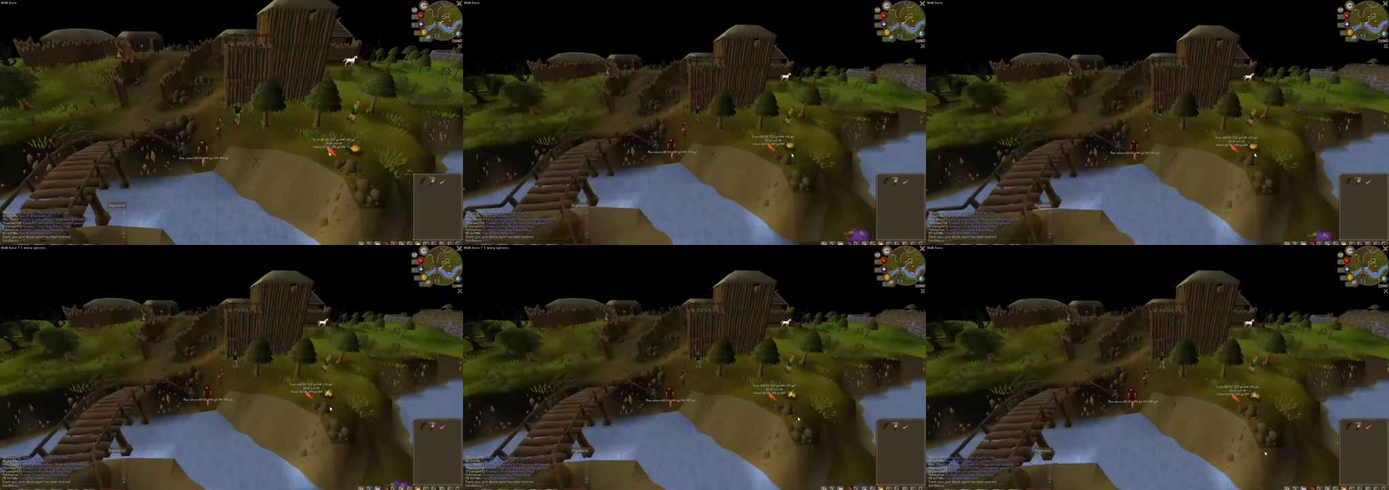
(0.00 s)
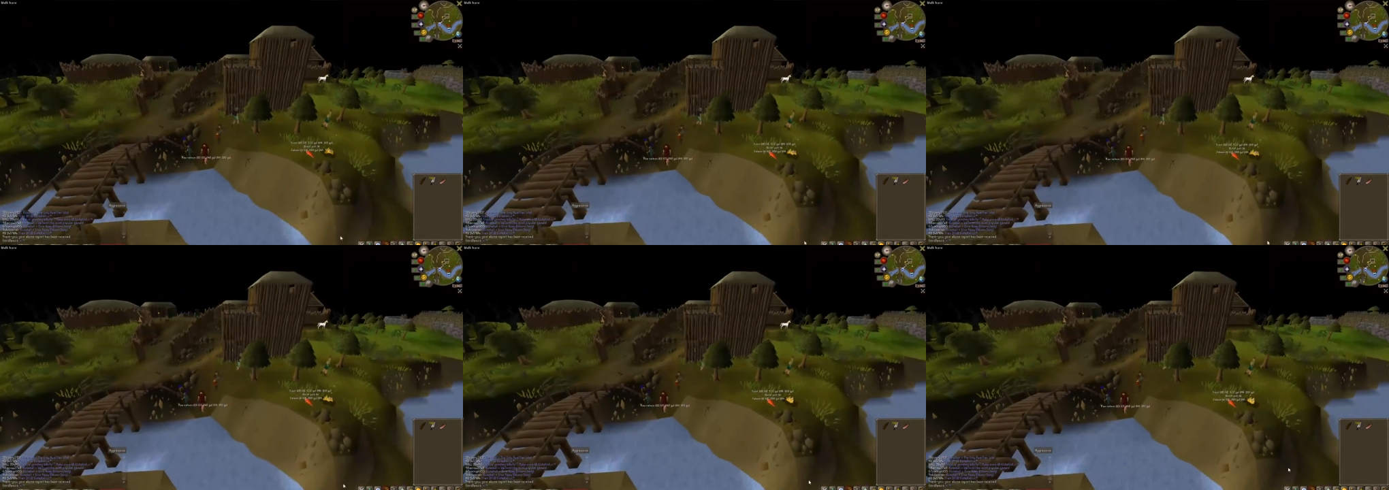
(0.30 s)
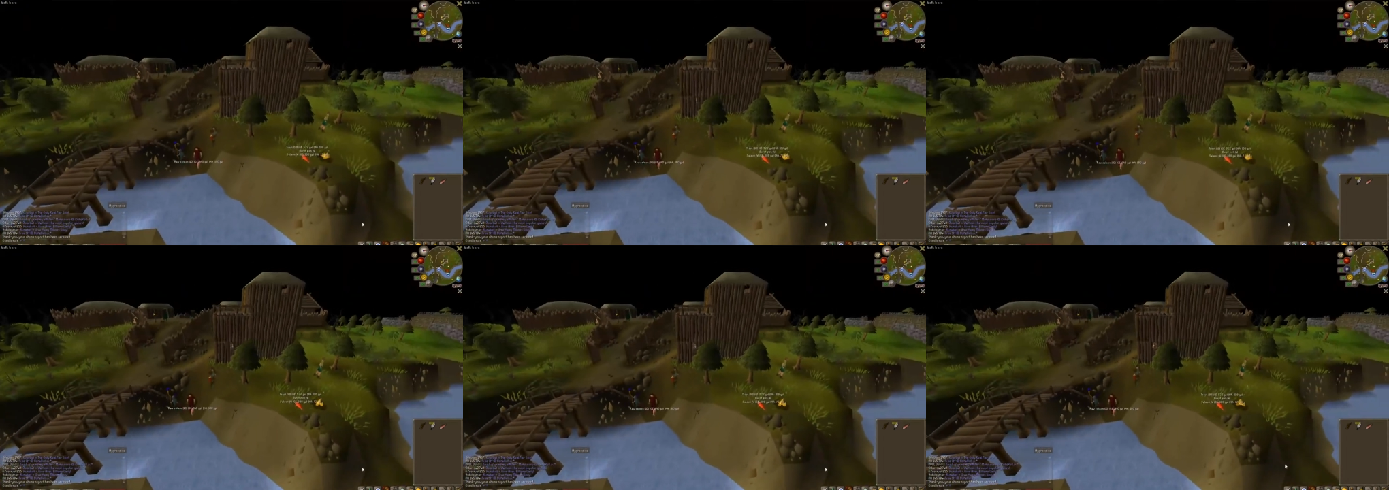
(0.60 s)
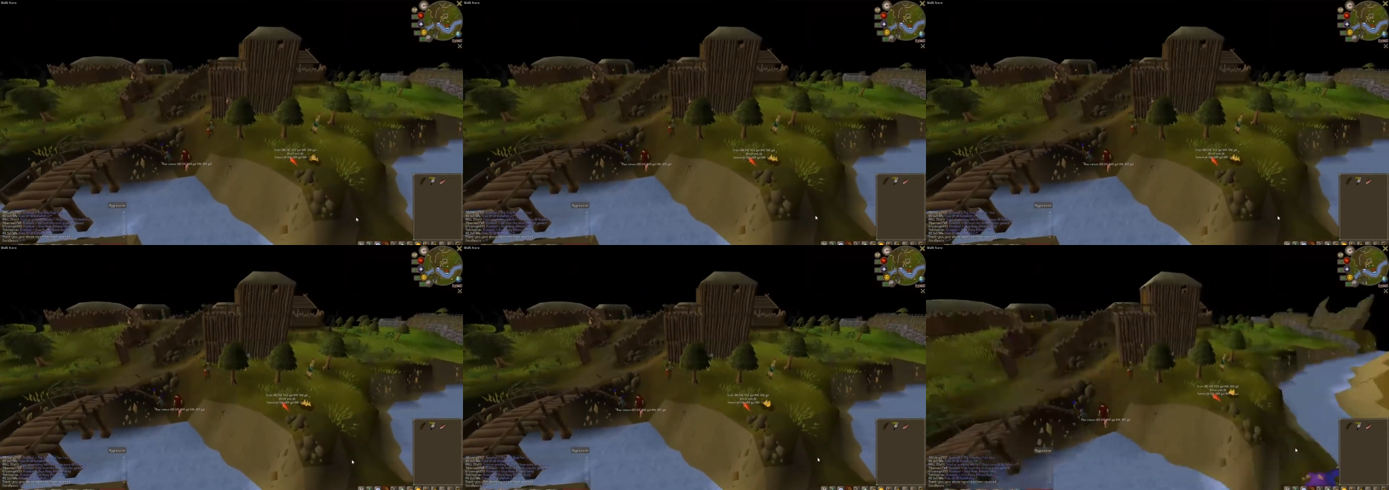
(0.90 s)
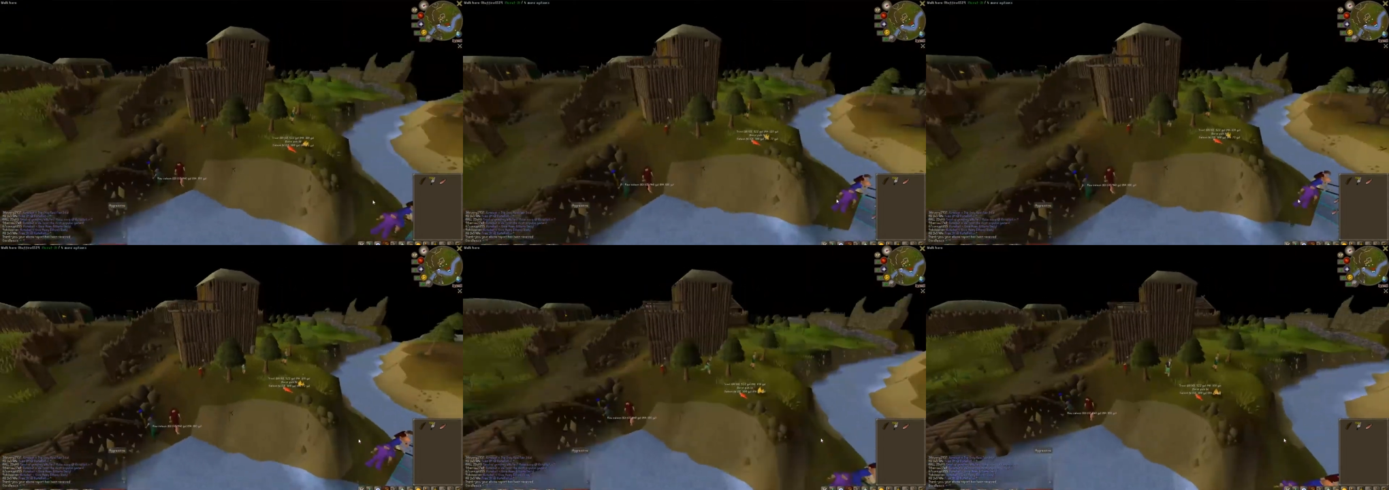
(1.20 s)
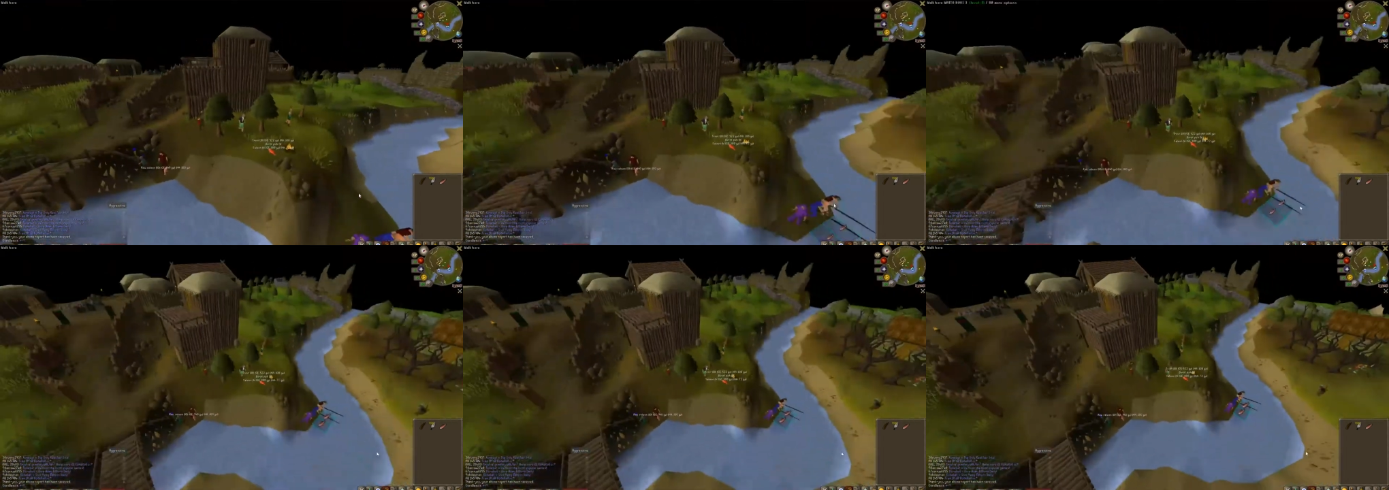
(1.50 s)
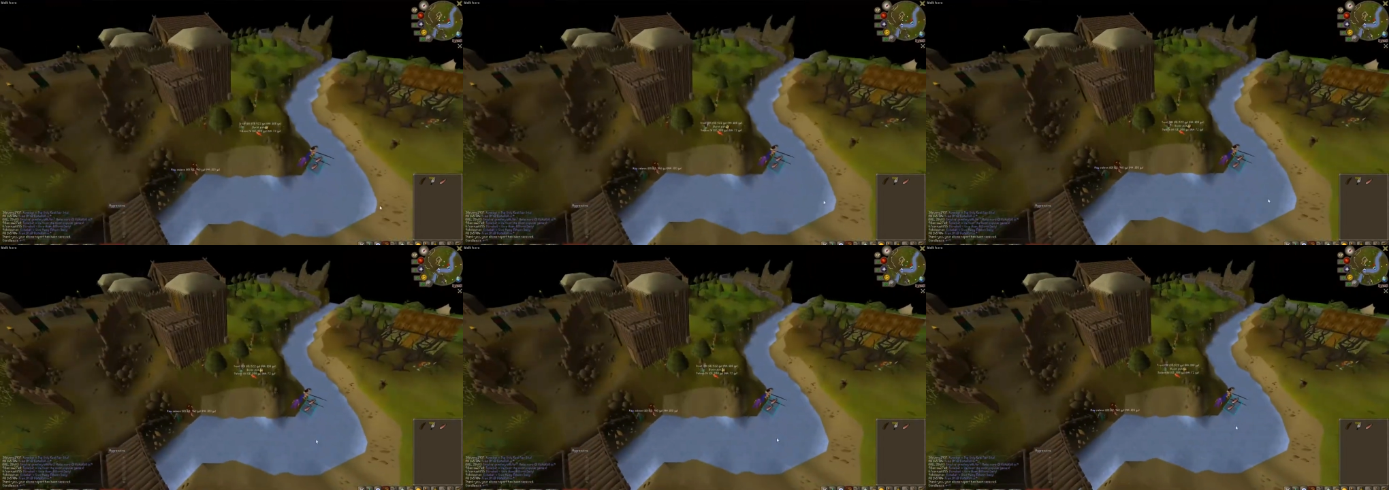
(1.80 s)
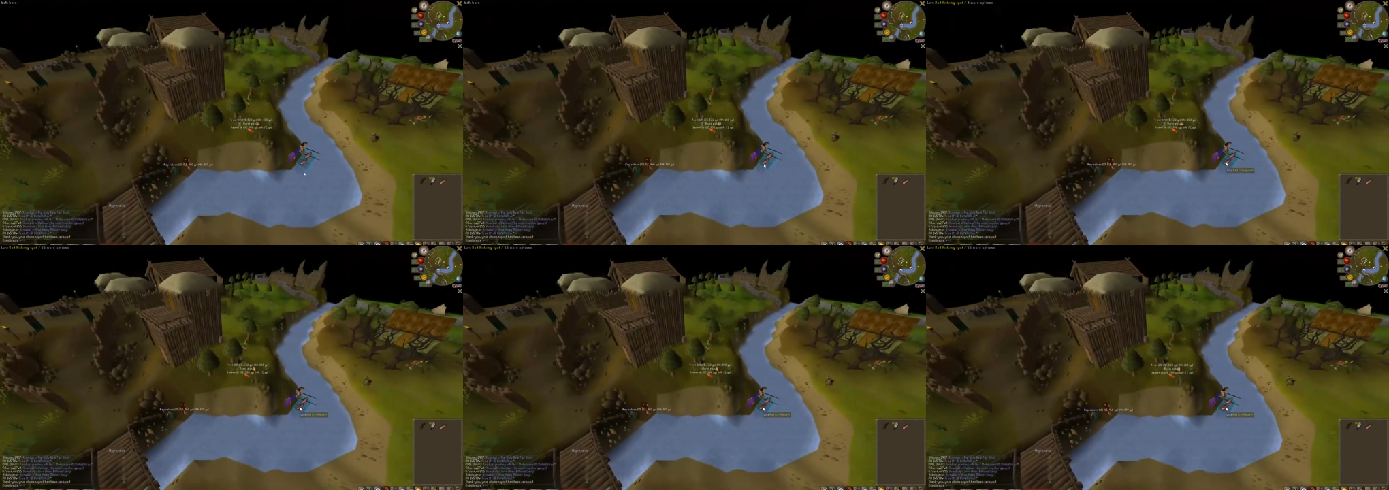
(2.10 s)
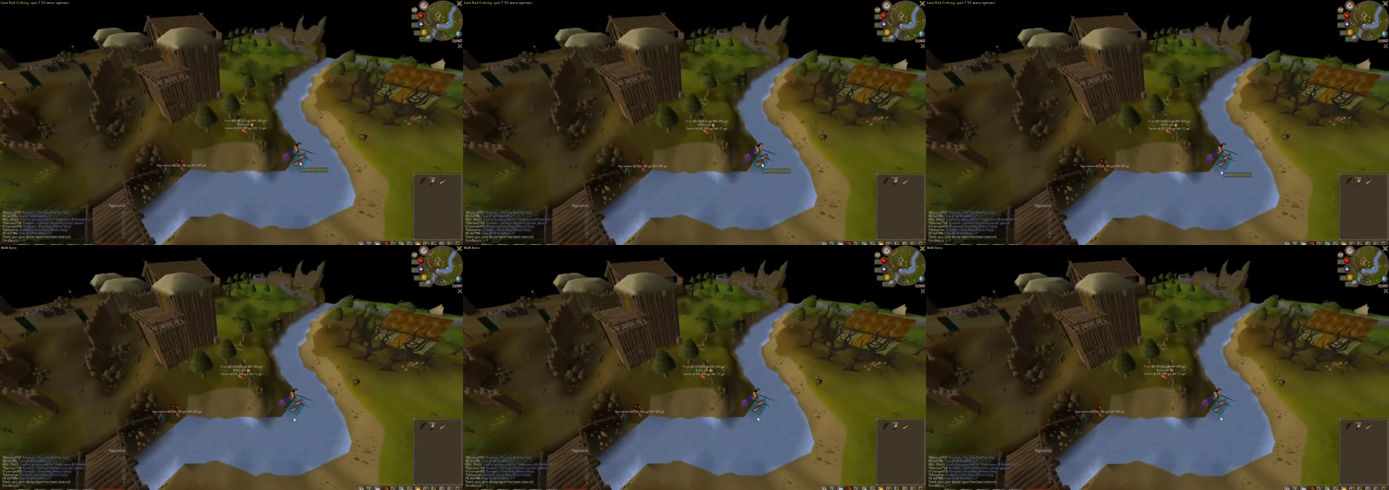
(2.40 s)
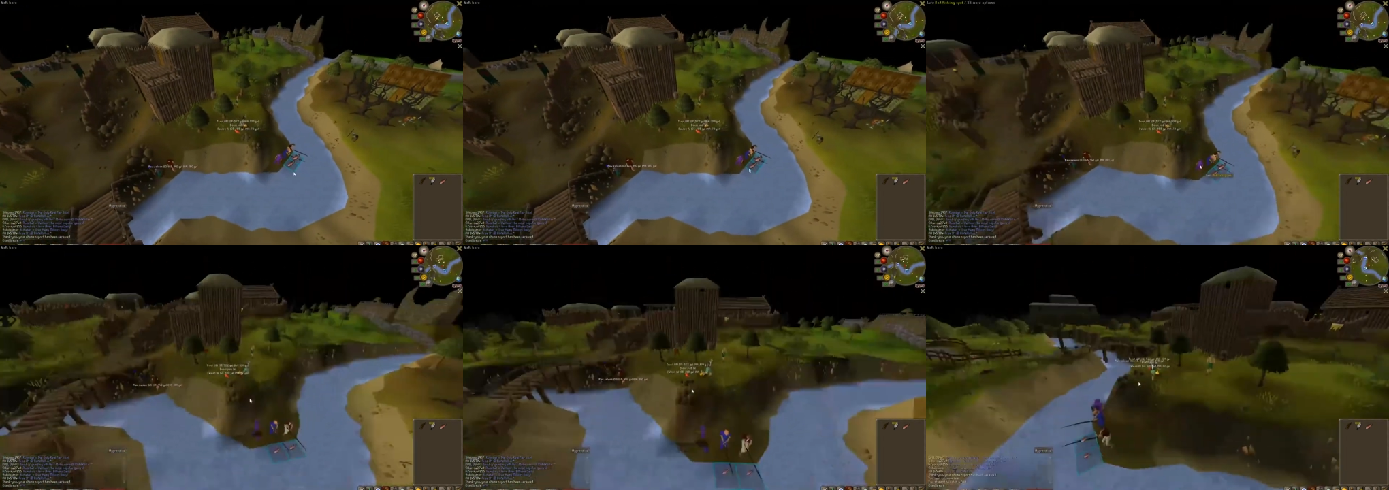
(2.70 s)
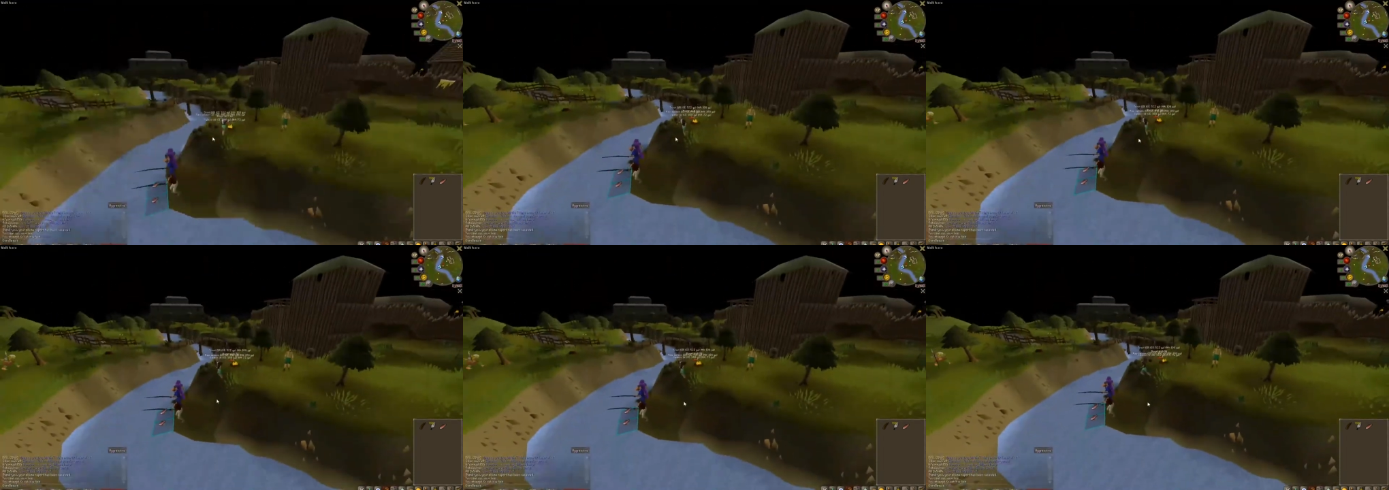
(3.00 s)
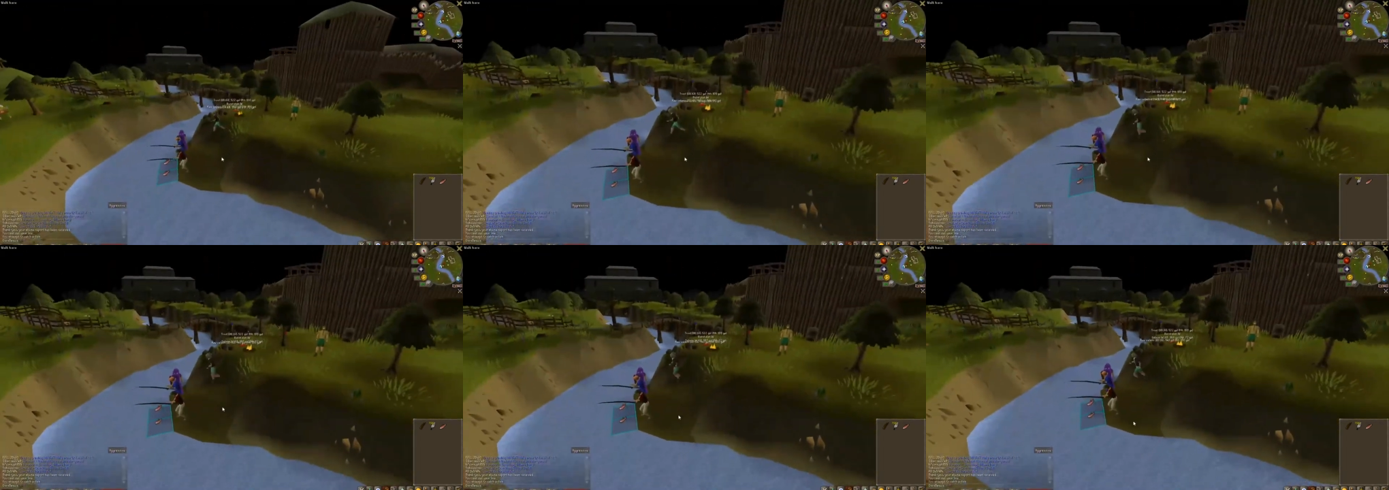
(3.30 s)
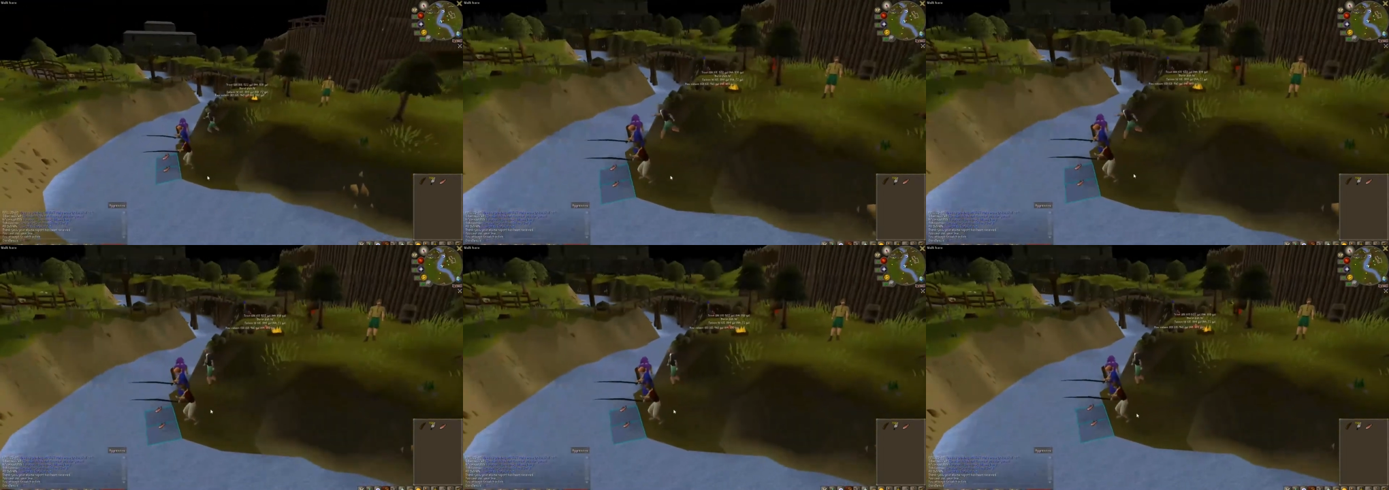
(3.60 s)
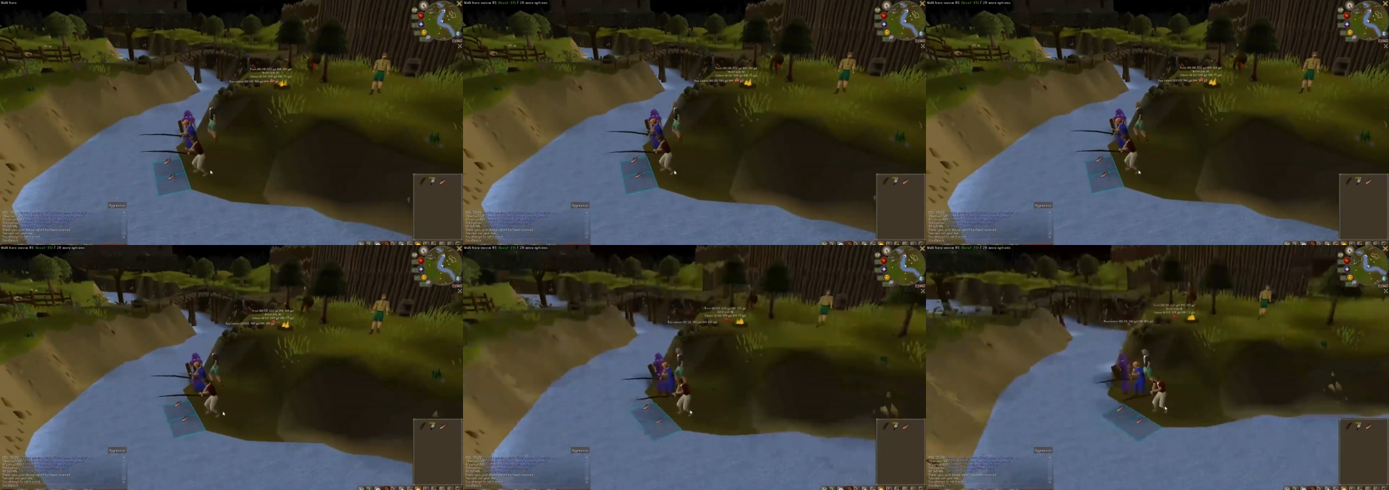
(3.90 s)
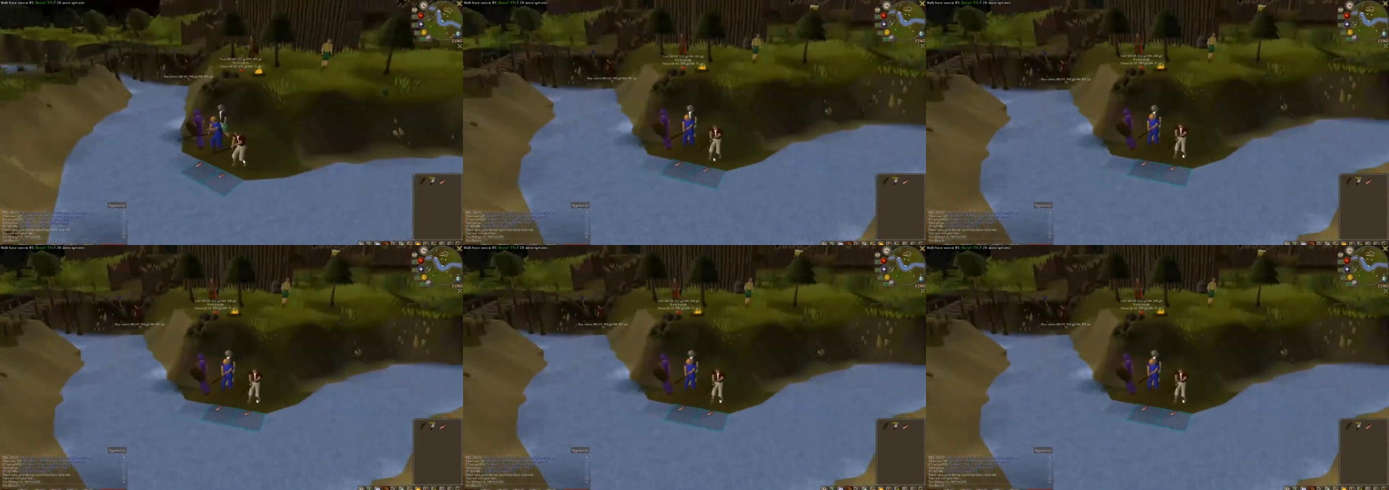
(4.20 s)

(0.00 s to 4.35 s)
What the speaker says: No face is visible, so there are no lips to read.